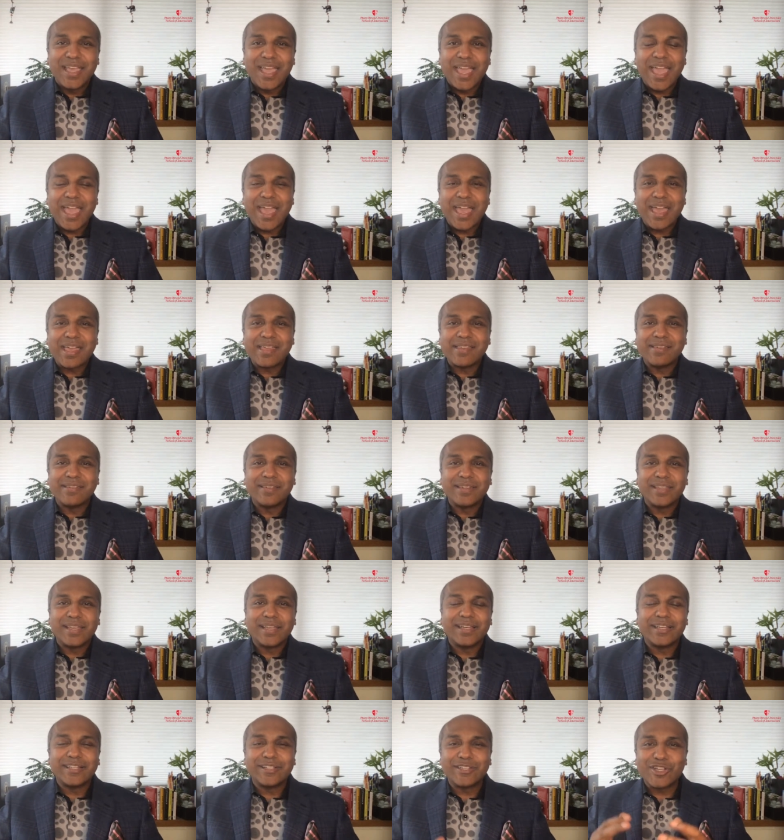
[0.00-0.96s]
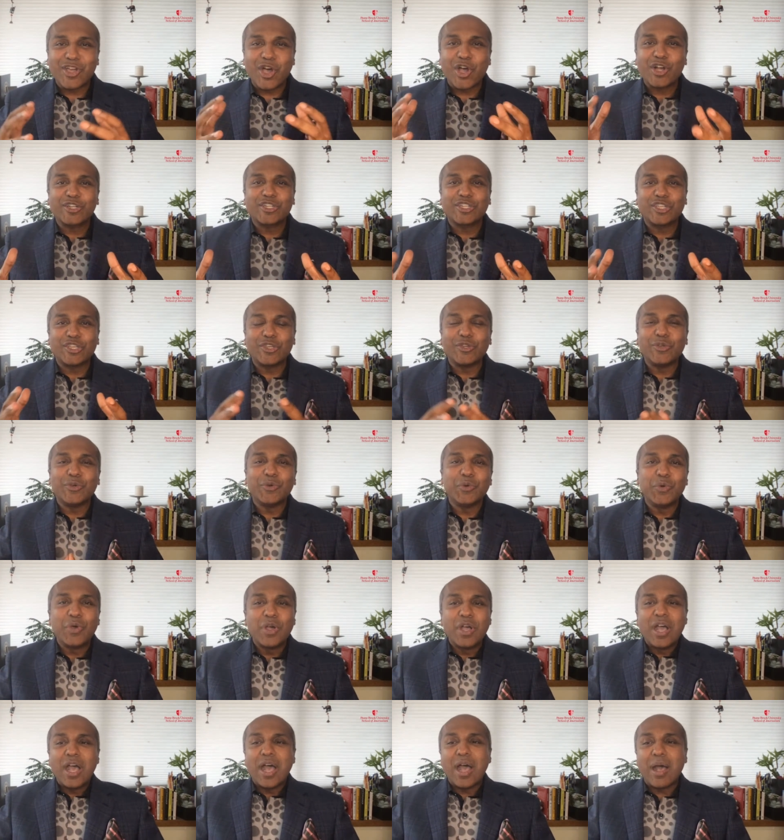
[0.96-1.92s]
and talk to
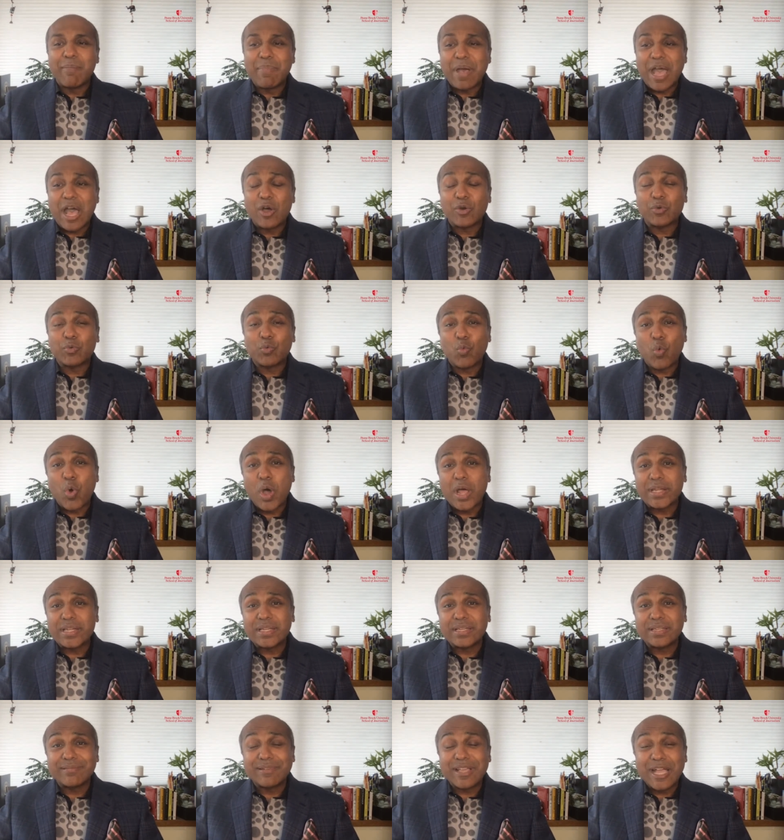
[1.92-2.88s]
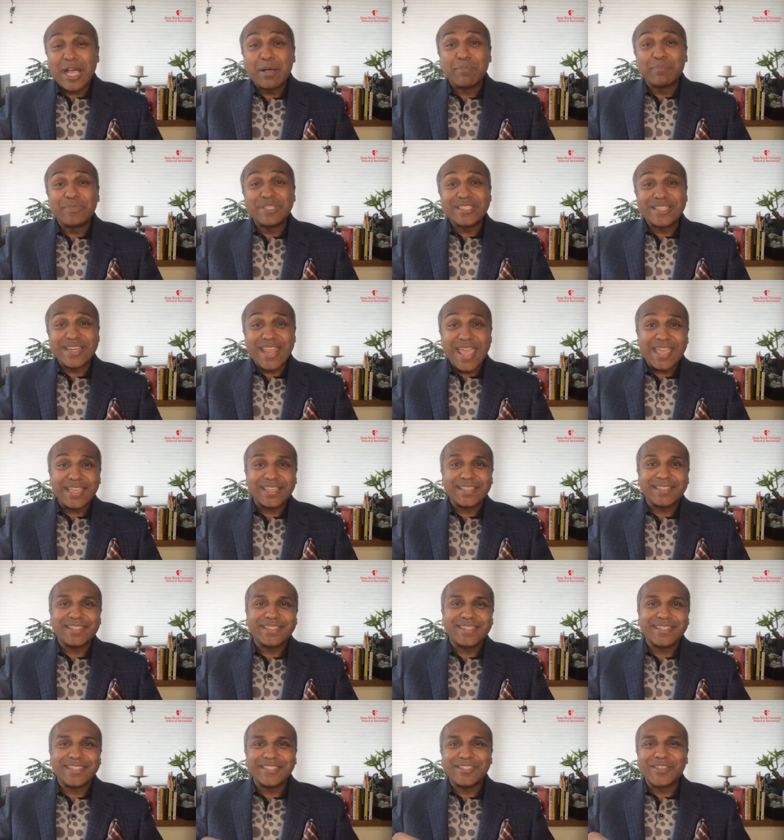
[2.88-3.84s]
you about what comes
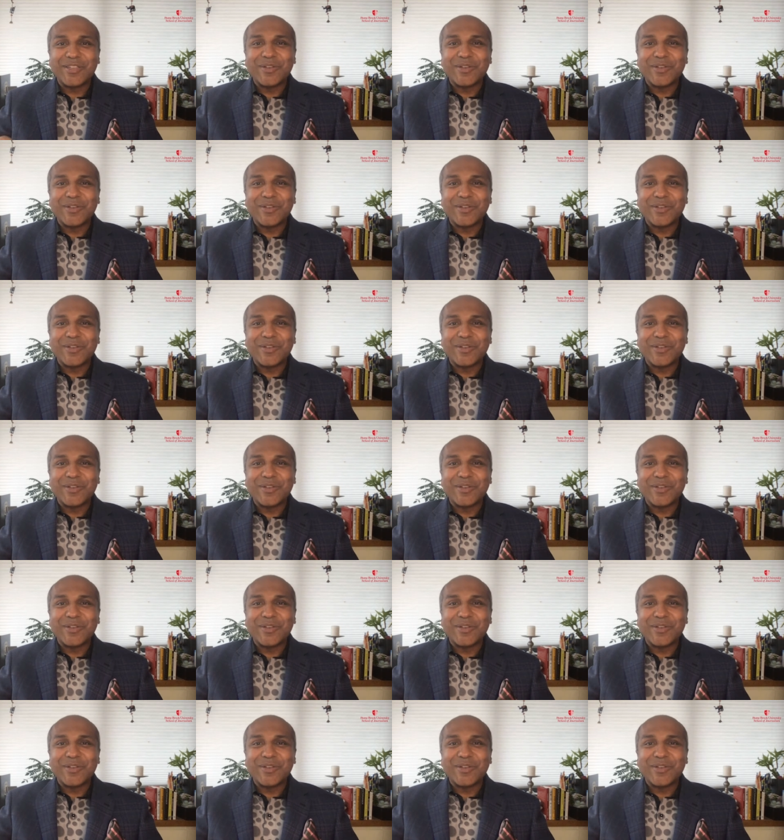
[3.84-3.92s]
next.